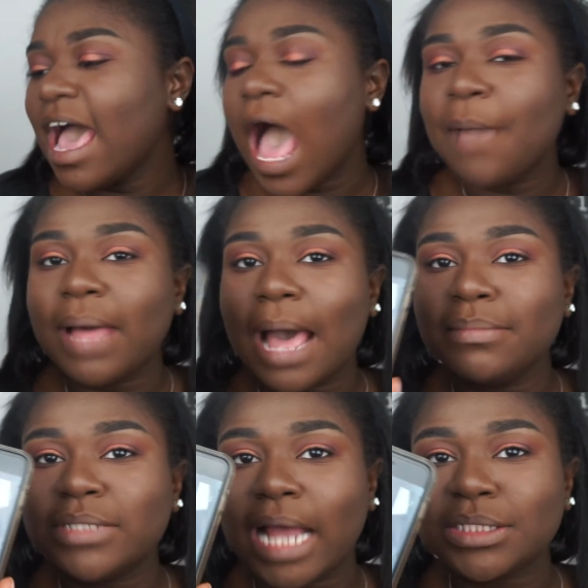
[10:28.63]

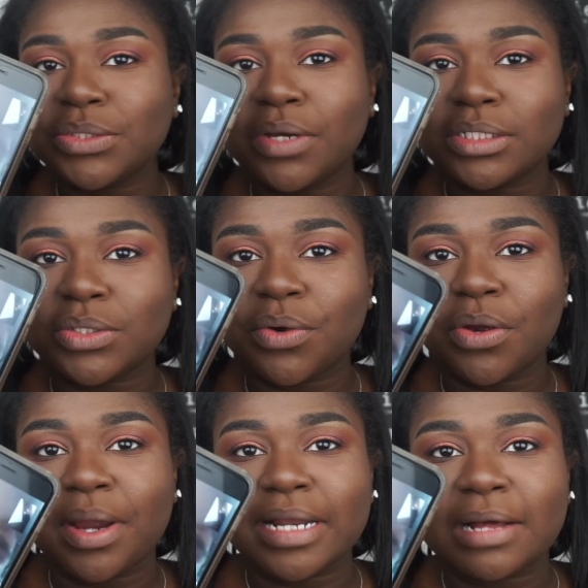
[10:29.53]
I'm actually doing a
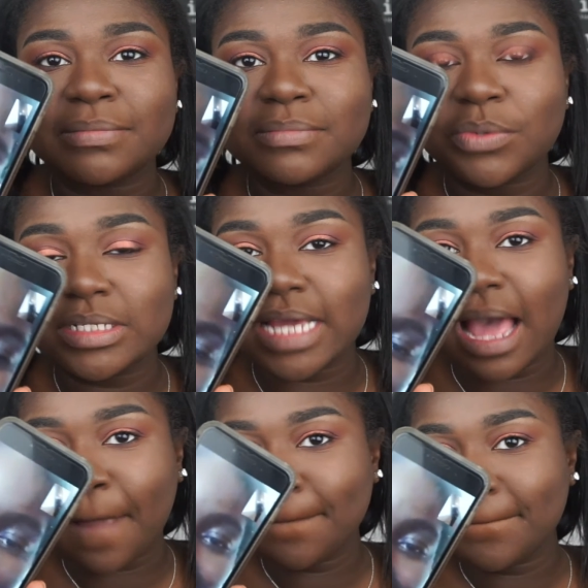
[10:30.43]
tutorial right now. You wanna say
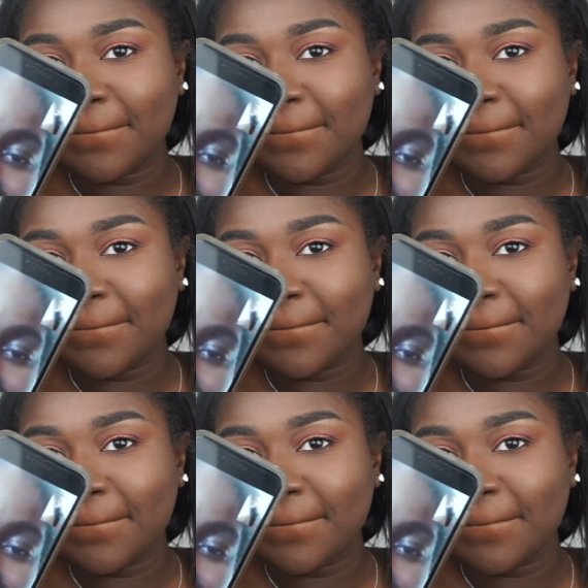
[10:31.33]
hi?